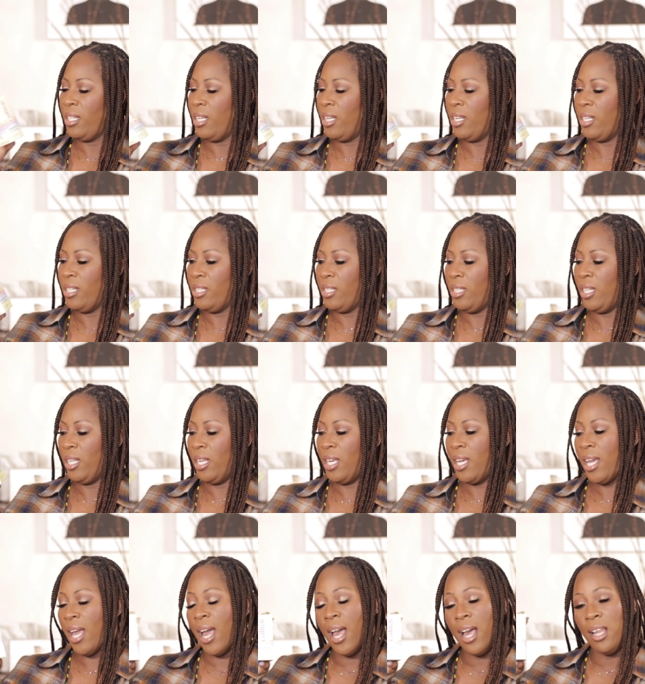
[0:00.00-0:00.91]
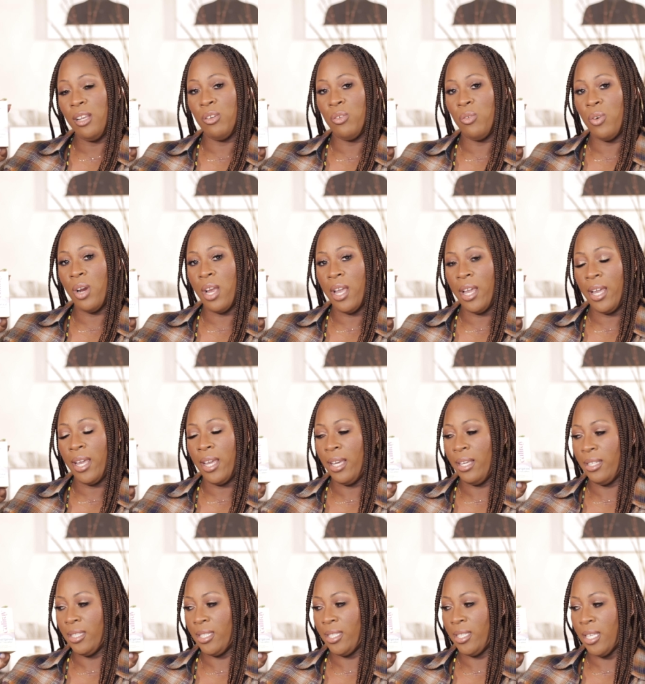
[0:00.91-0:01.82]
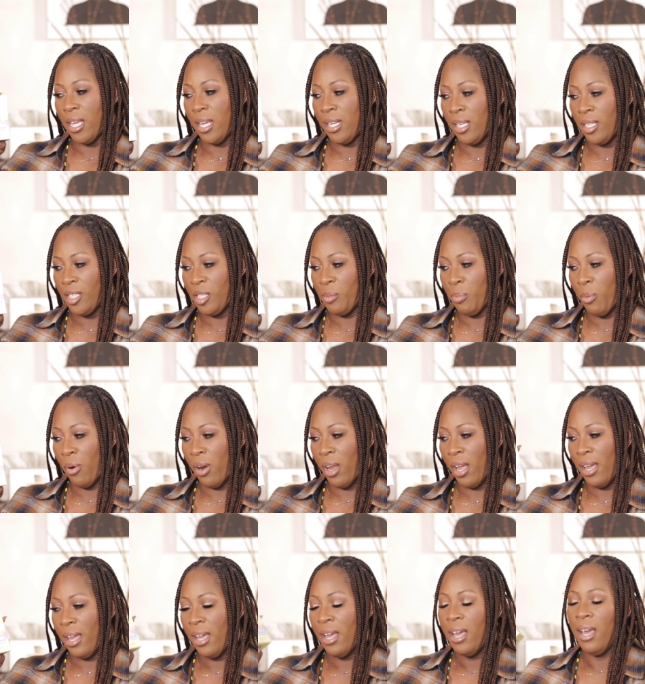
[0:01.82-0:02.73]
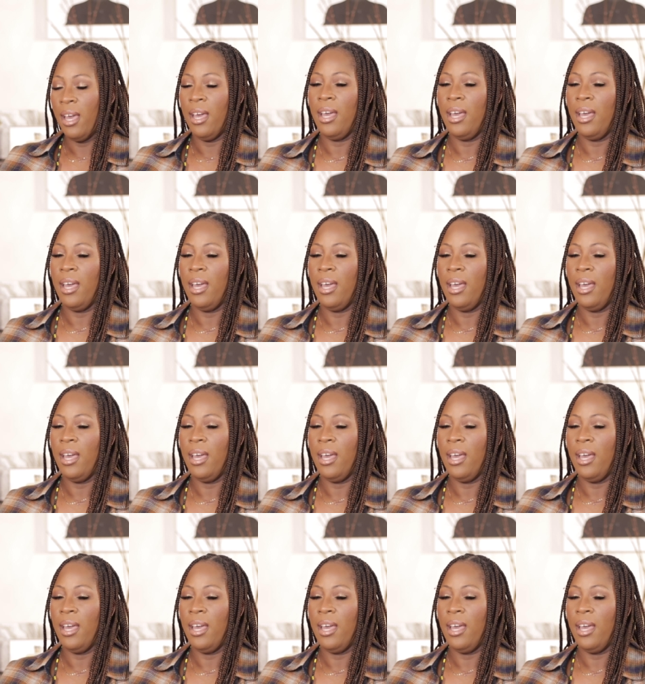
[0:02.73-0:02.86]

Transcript: is the Caliray setting spray.